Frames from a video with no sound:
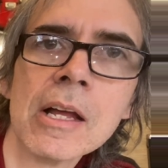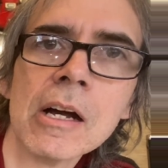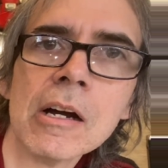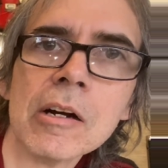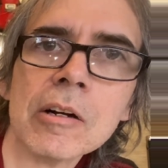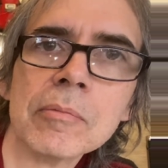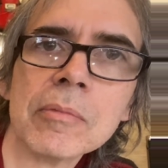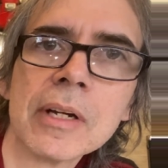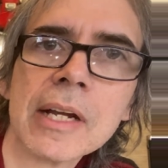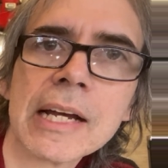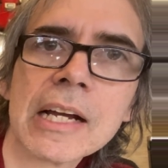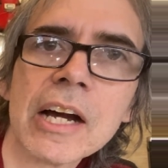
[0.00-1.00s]
And
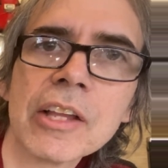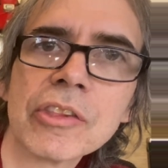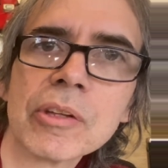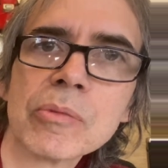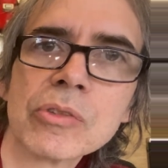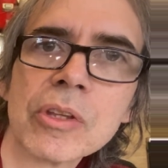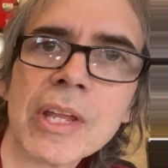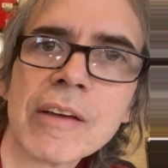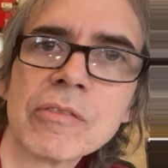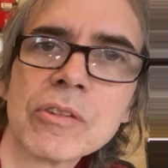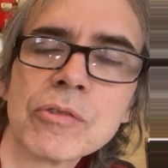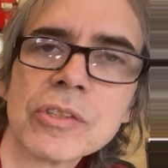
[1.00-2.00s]
I cut them so they
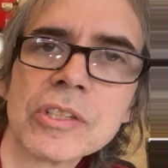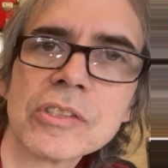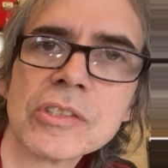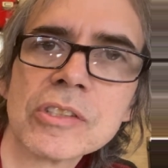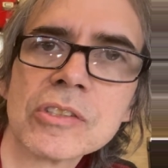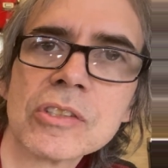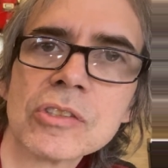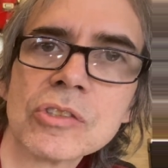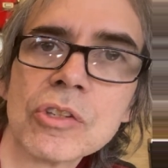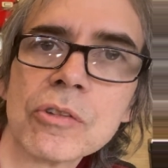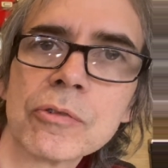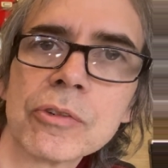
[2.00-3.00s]
have different distances
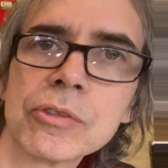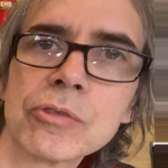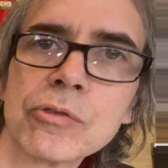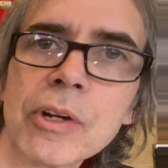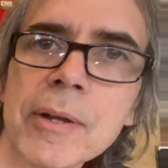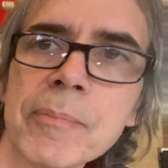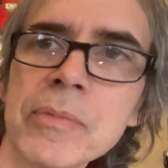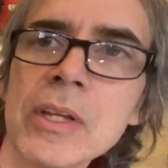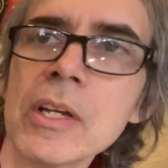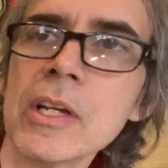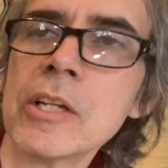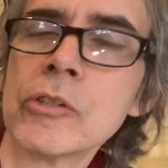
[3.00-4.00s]
to the first fret.
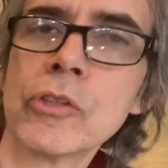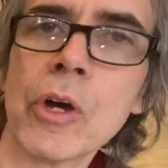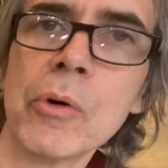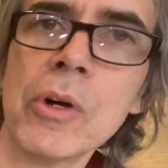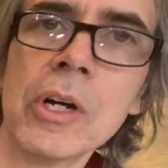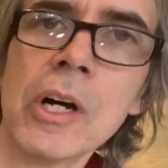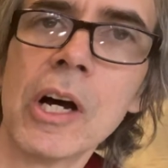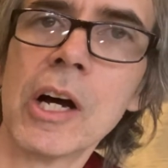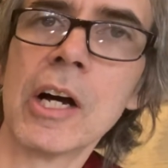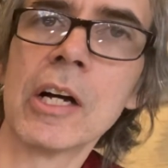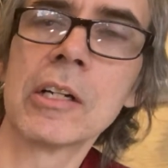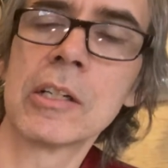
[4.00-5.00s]
So,
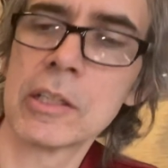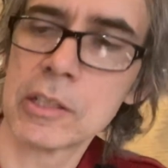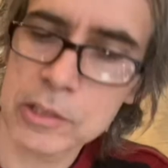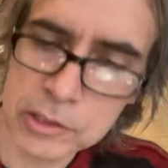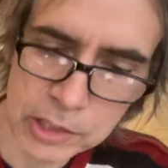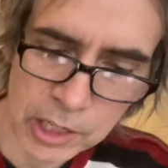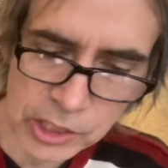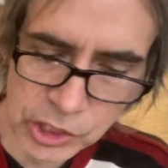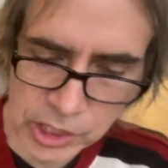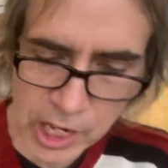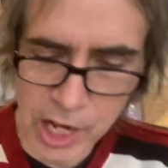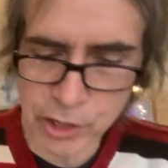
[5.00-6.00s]
tons
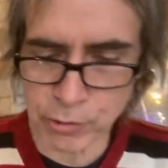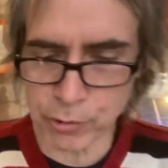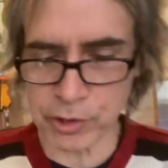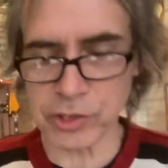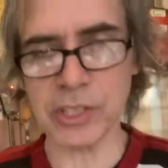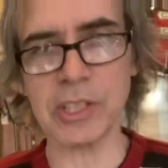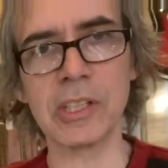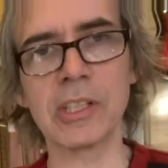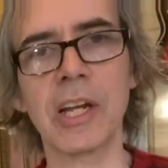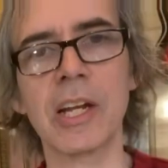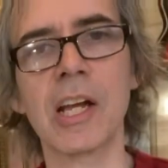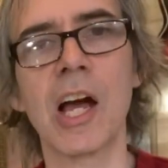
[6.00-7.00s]
of controversy, a
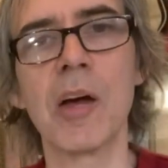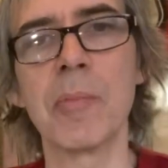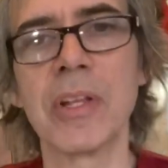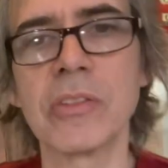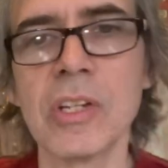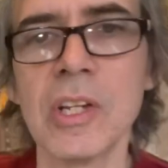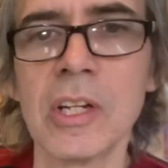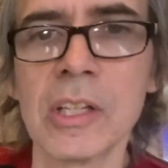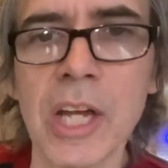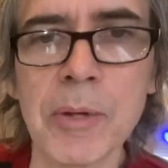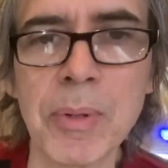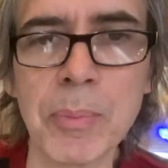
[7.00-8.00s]
lot of comments. A
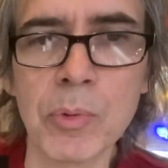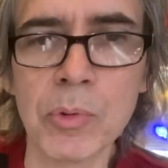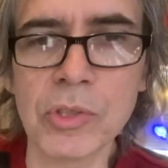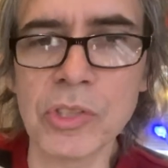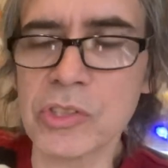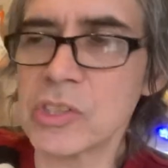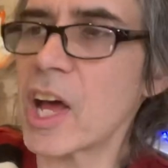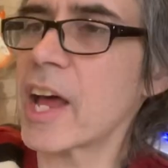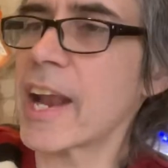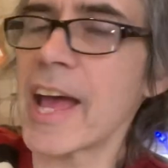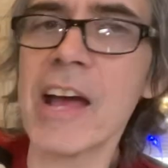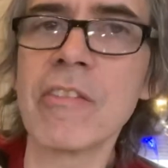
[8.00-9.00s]
lot of people were just
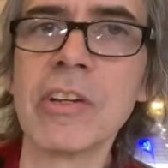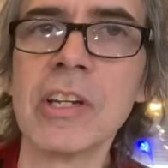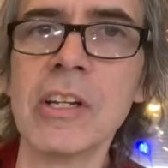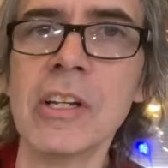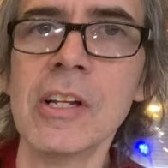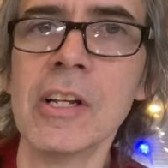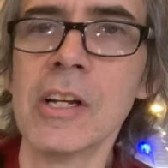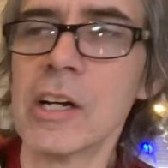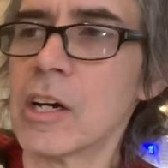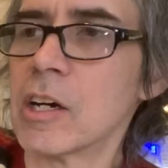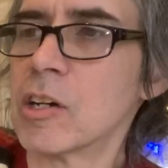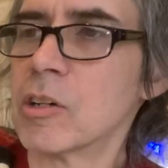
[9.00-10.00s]
not having it,
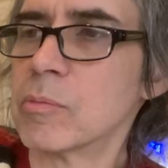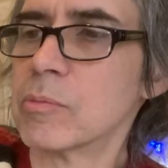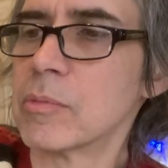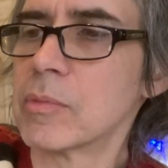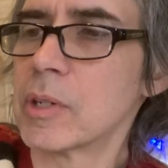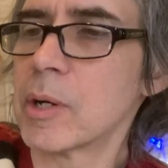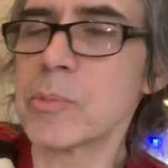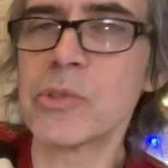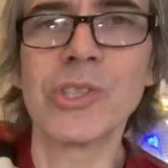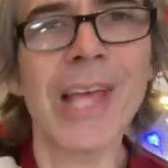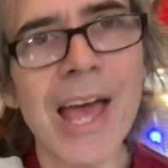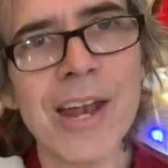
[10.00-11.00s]

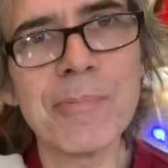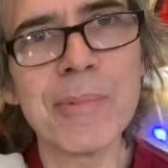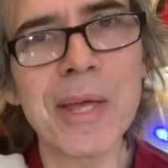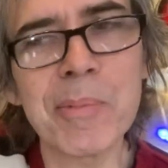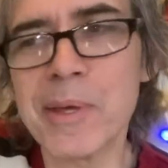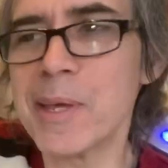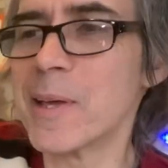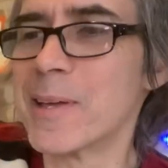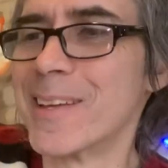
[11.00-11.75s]
upset maybe,